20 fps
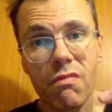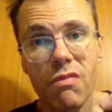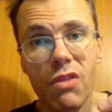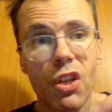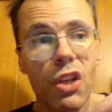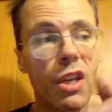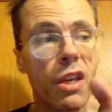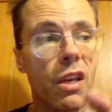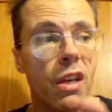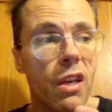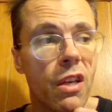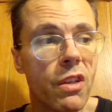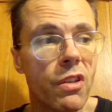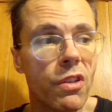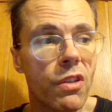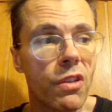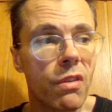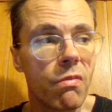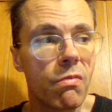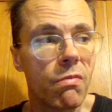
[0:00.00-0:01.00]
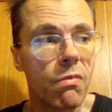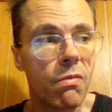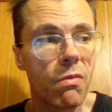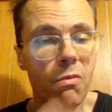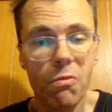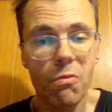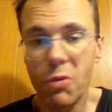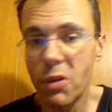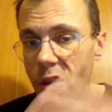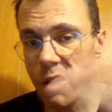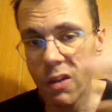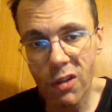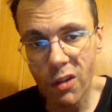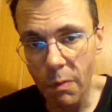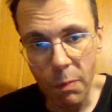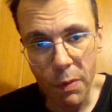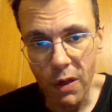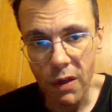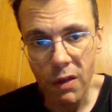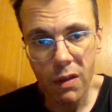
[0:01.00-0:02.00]
the keys would
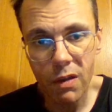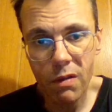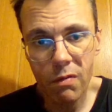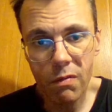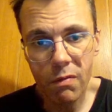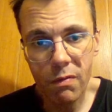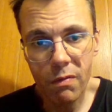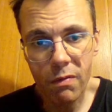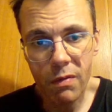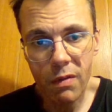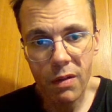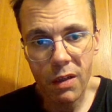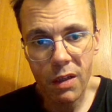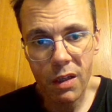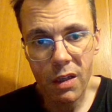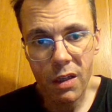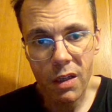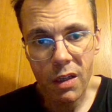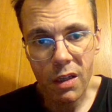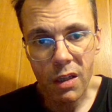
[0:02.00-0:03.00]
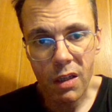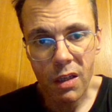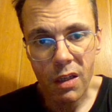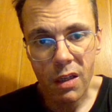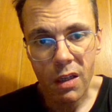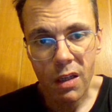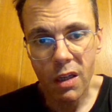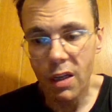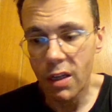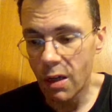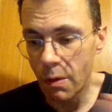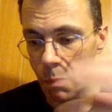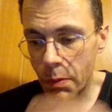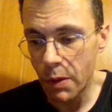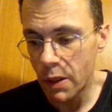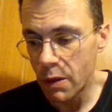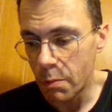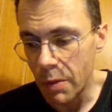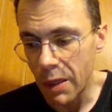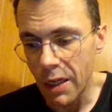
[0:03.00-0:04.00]
disappear and
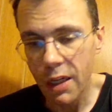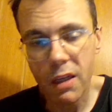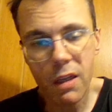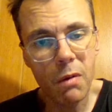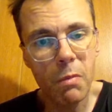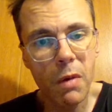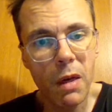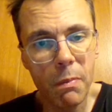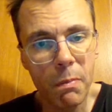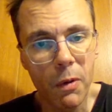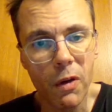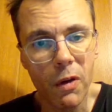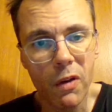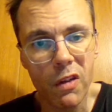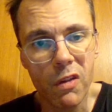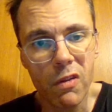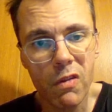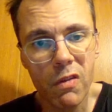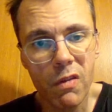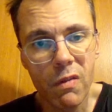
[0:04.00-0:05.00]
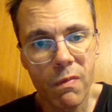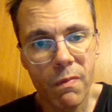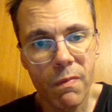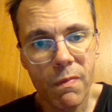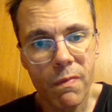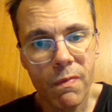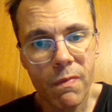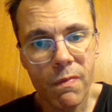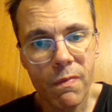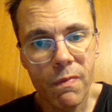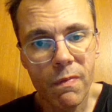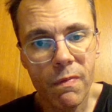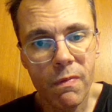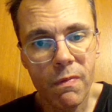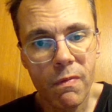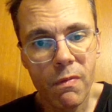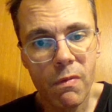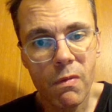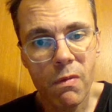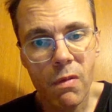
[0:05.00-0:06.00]
appear back in my pocket
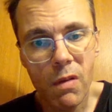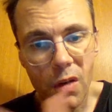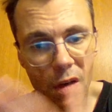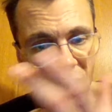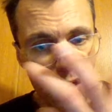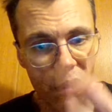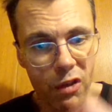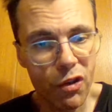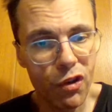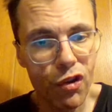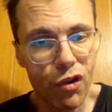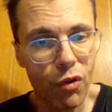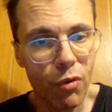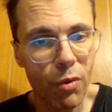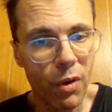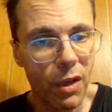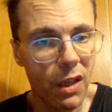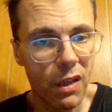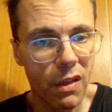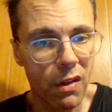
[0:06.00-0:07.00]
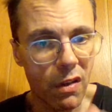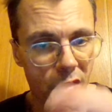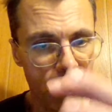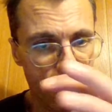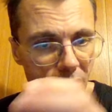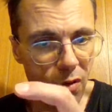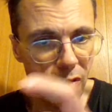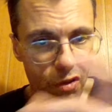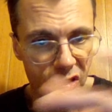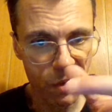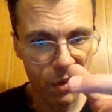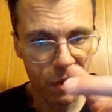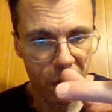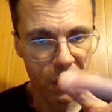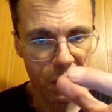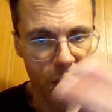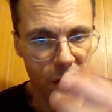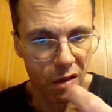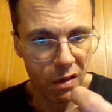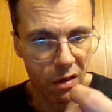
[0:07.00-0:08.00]
in a such a way that I could see
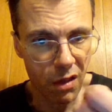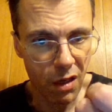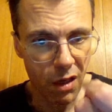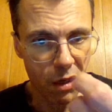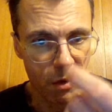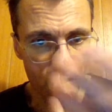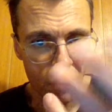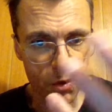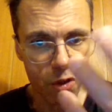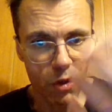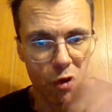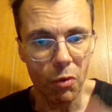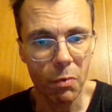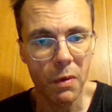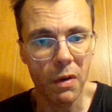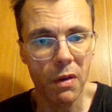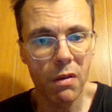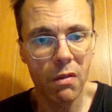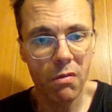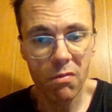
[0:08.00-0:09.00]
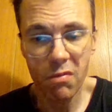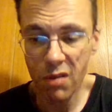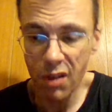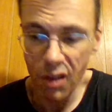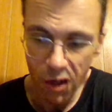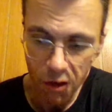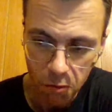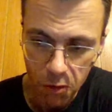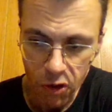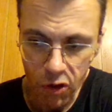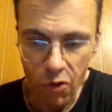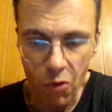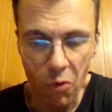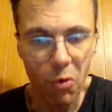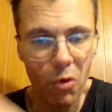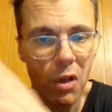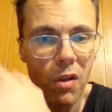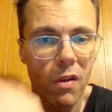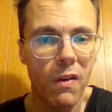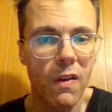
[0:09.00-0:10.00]
that the key was open. Then it was
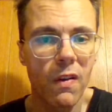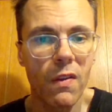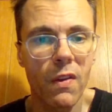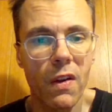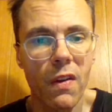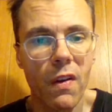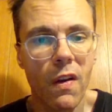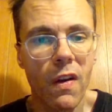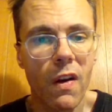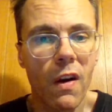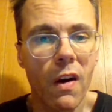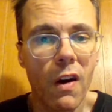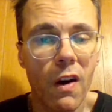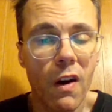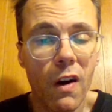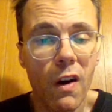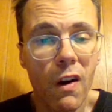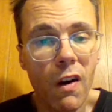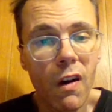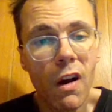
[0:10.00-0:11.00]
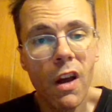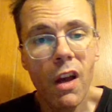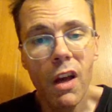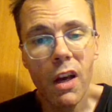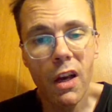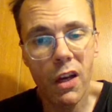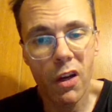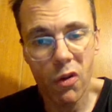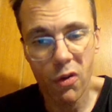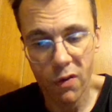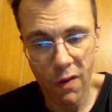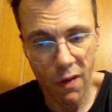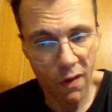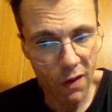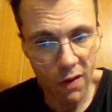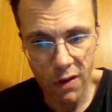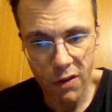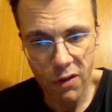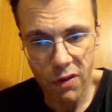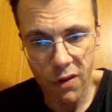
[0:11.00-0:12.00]
oil under the car and all that
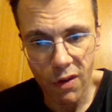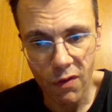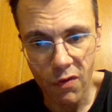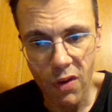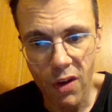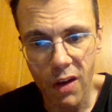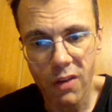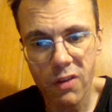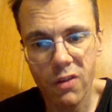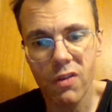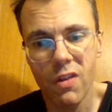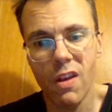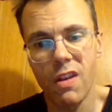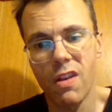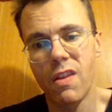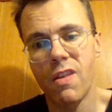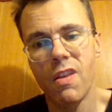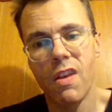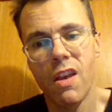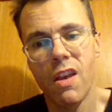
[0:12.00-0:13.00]
other stuff that I stated.